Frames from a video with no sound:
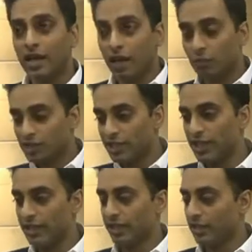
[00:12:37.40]
And we're
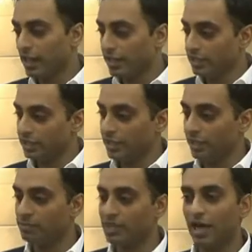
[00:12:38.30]
standing in the line and she
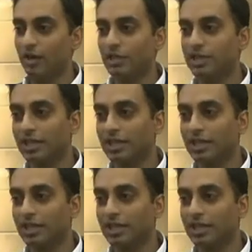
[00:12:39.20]
comes out and